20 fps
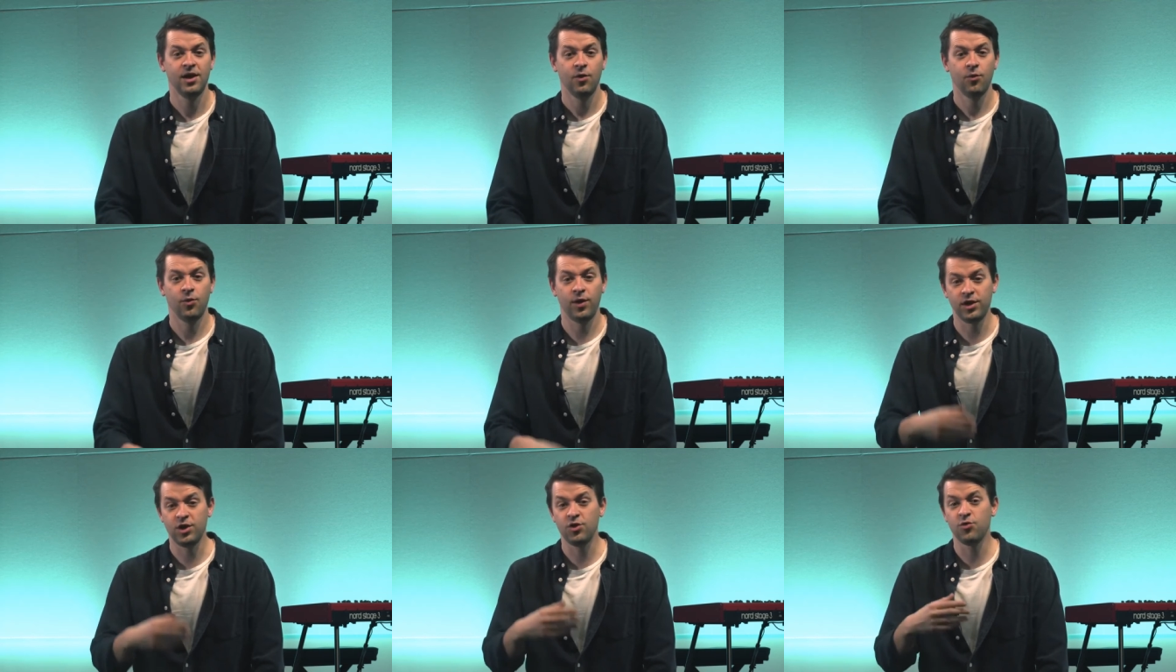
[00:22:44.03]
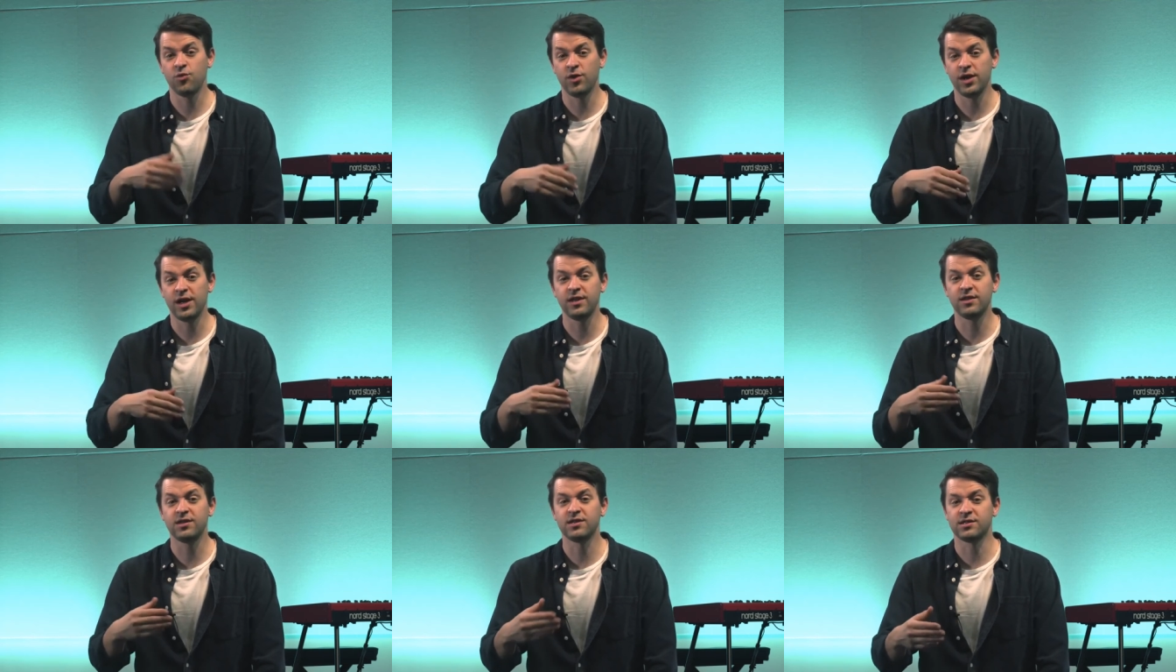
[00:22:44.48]
When you
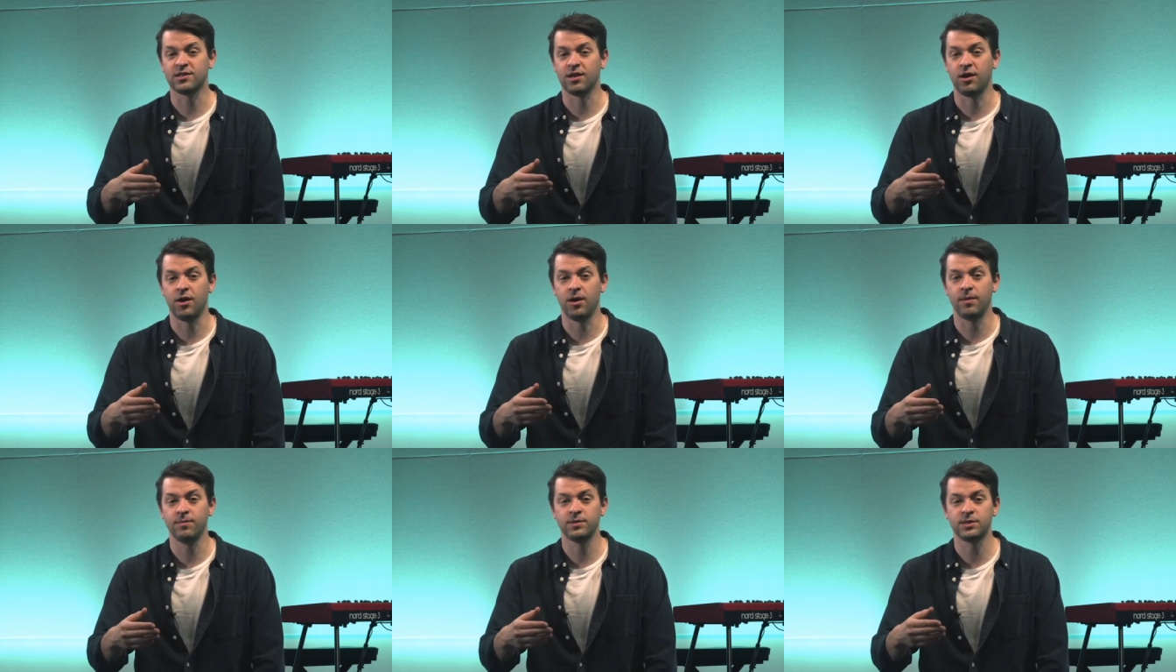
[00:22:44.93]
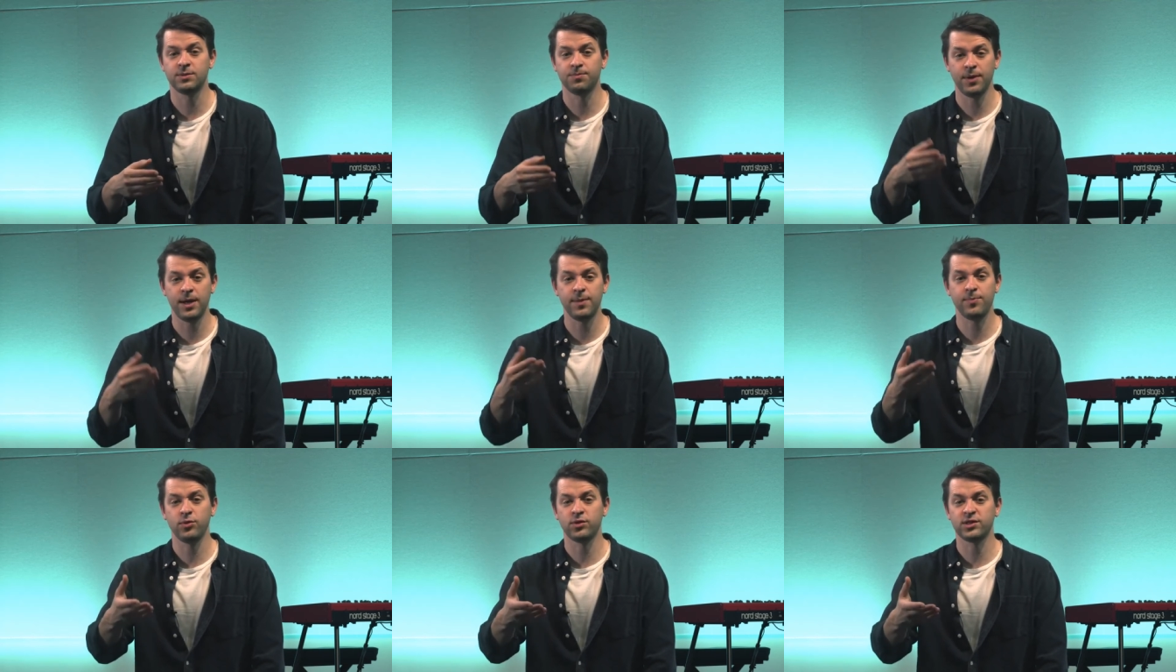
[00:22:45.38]
read the Psalms,
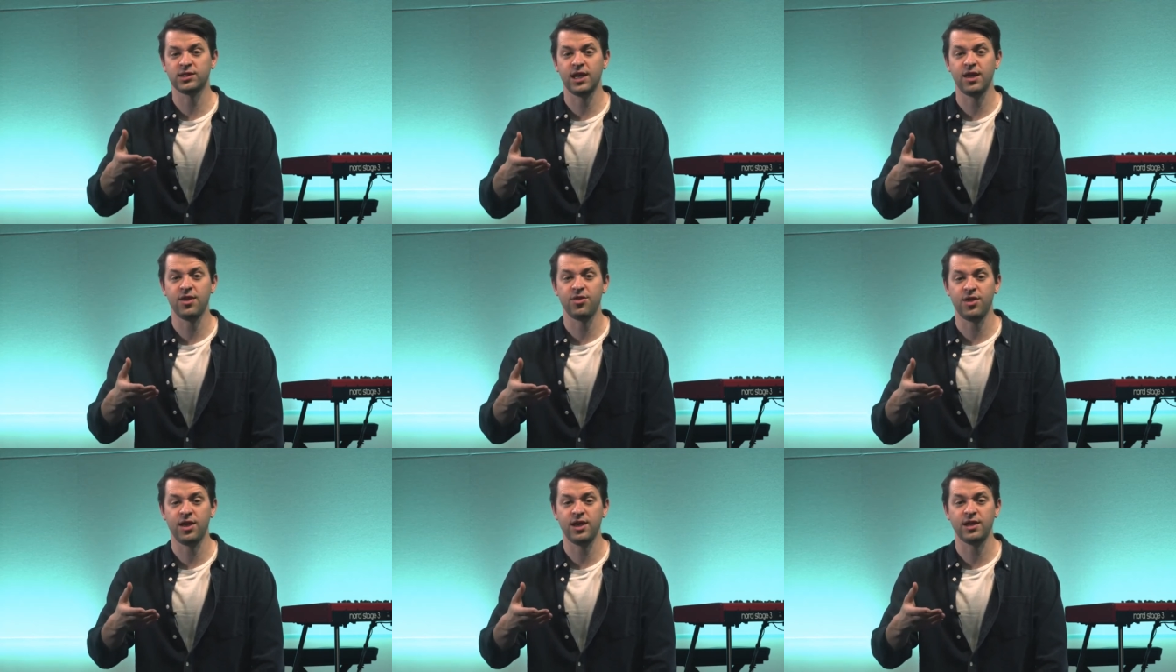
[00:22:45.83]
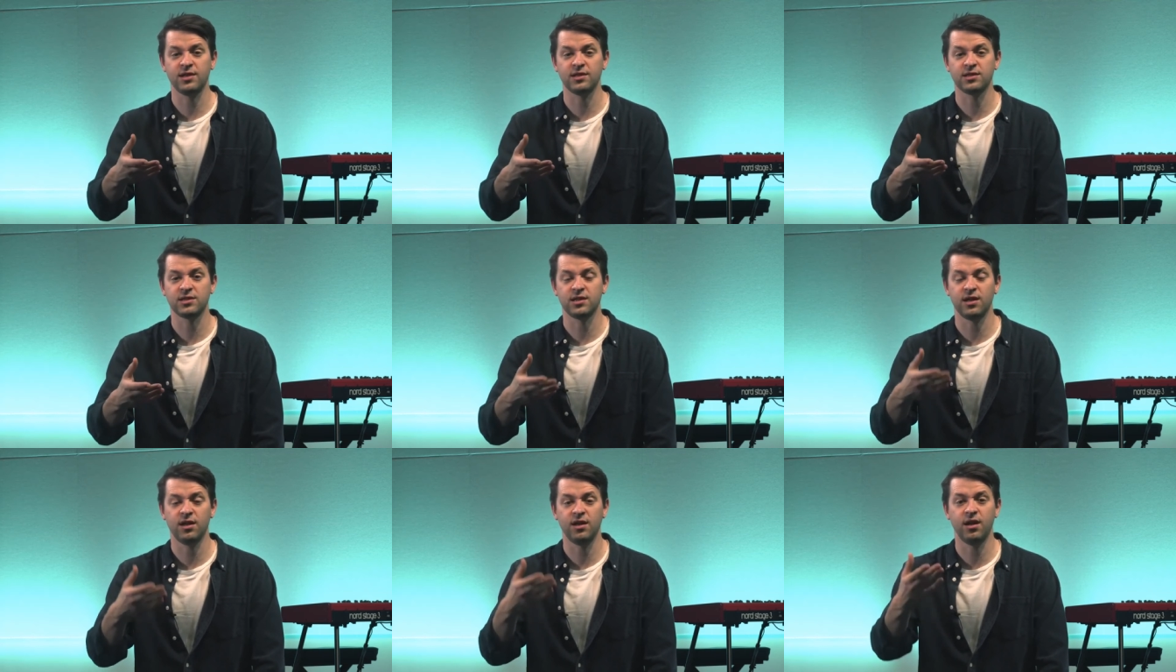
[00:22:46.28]
people say
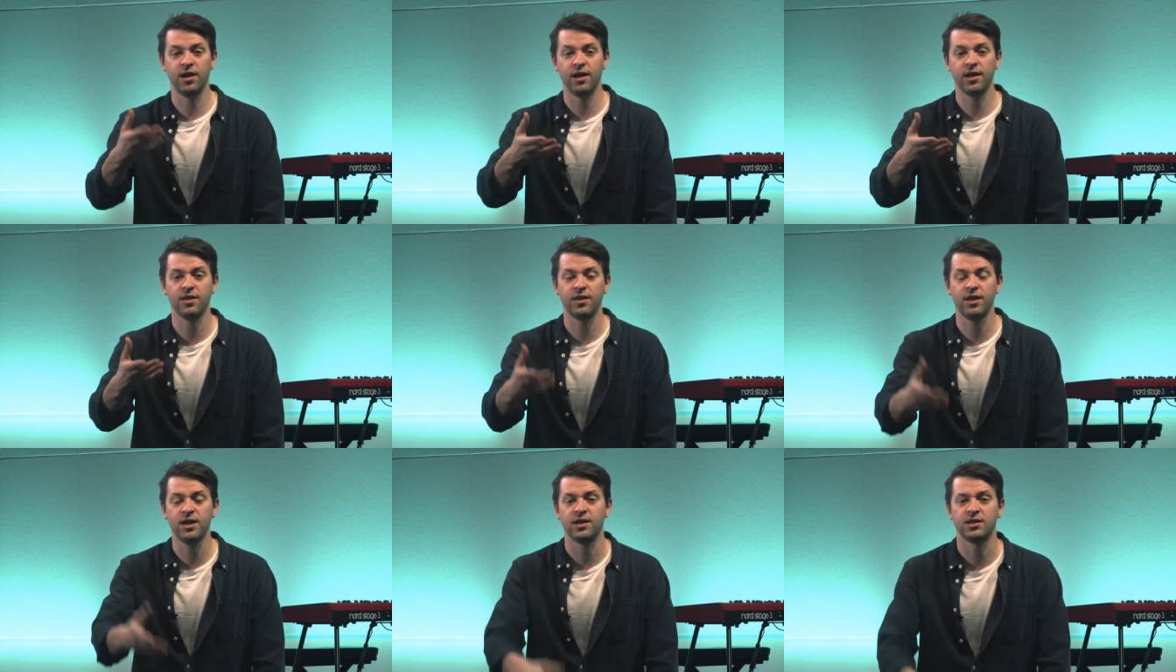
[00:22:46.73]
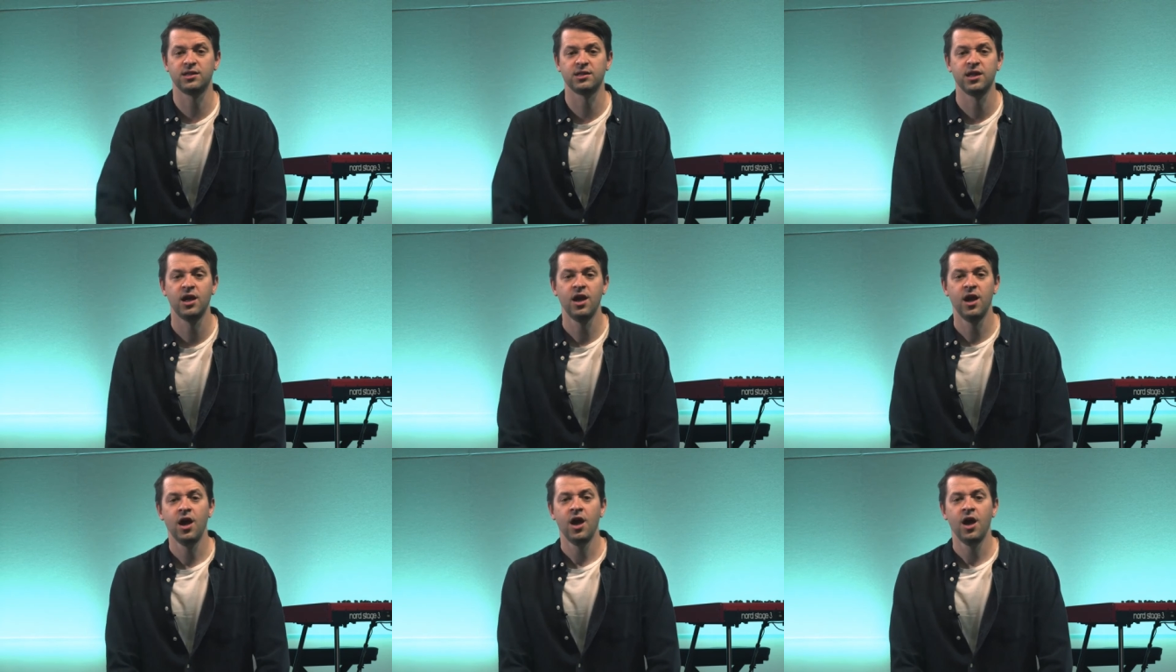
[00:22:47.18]
things like this